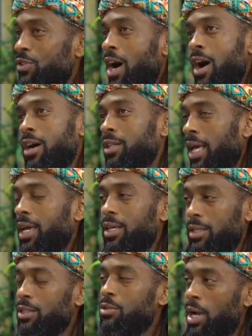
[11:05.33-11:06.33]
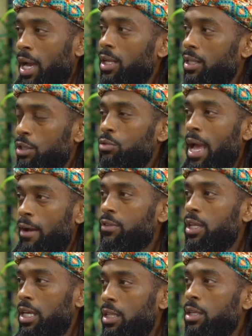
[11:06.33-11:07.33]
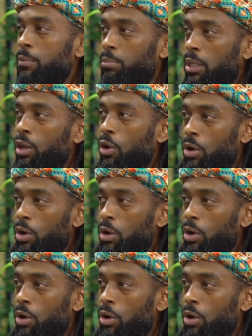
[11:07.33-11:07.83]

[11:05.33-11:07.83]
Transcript: no, like you have to either be